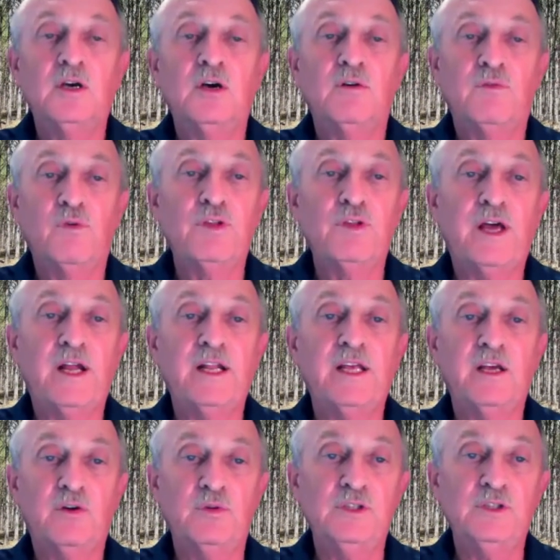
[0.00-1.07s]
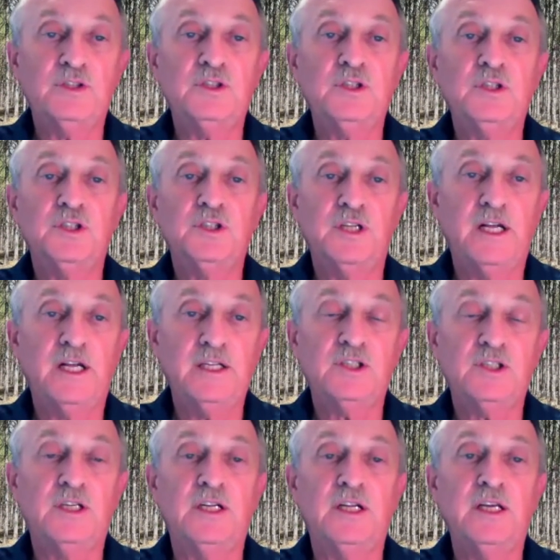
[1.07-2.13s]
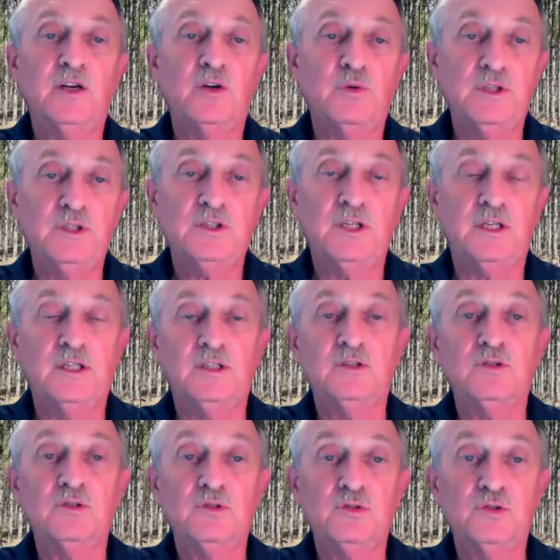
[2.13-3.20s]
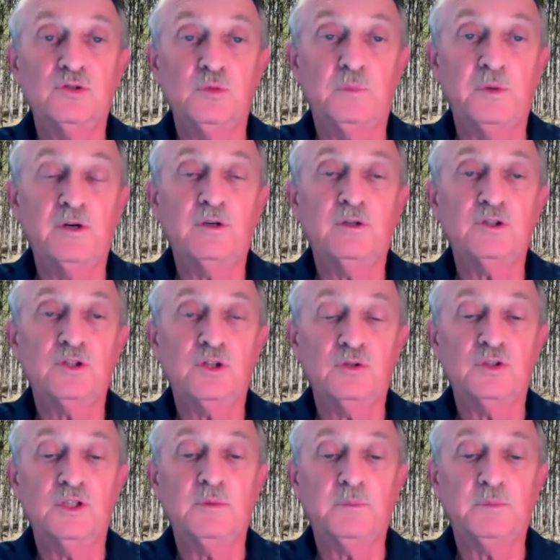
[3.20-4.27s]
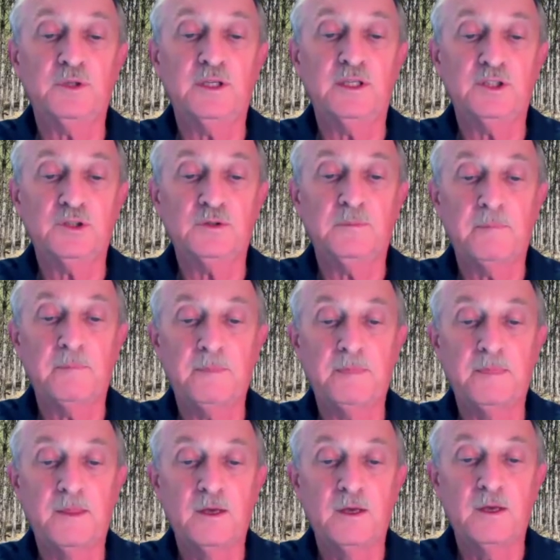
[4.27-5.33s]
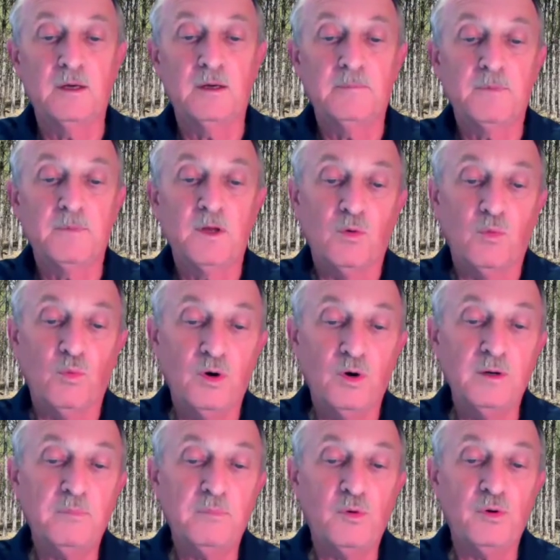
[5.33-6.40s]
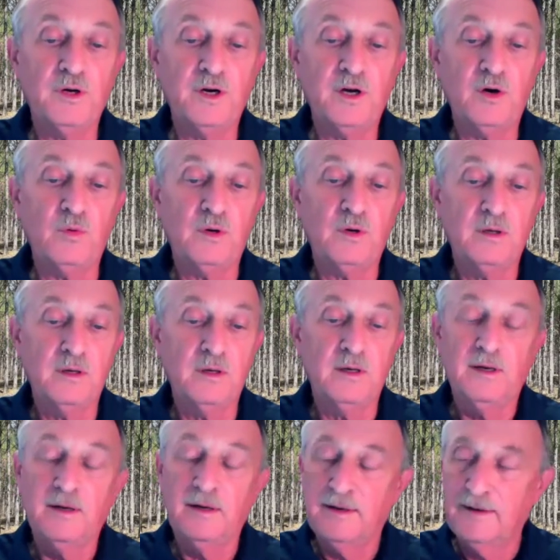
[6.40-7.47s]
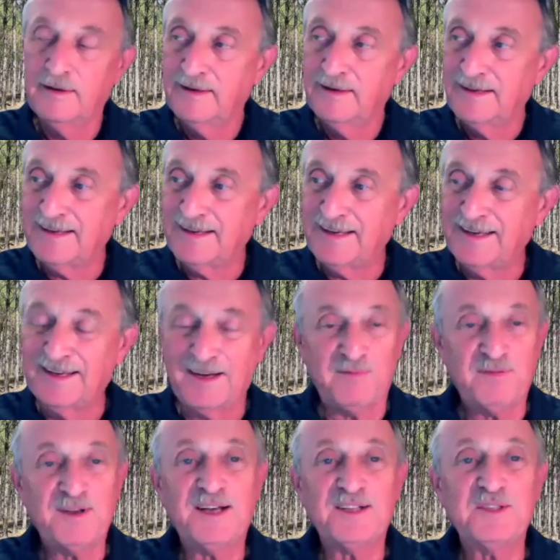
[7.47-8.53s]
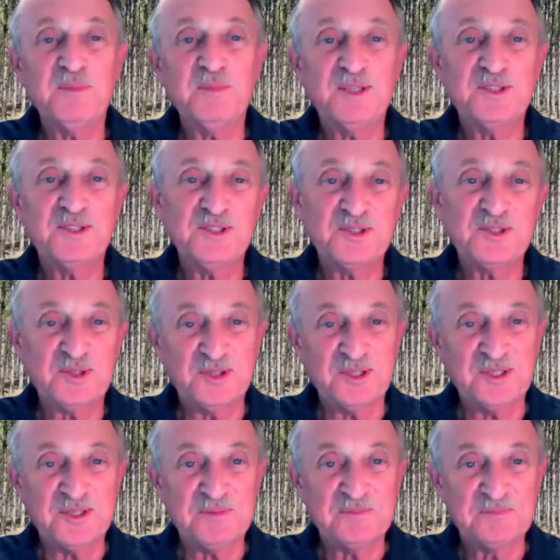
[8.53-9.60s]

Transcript: or that increased genetics and increase in superior saw timber potential. One important note, and I forgot to mention this earlier,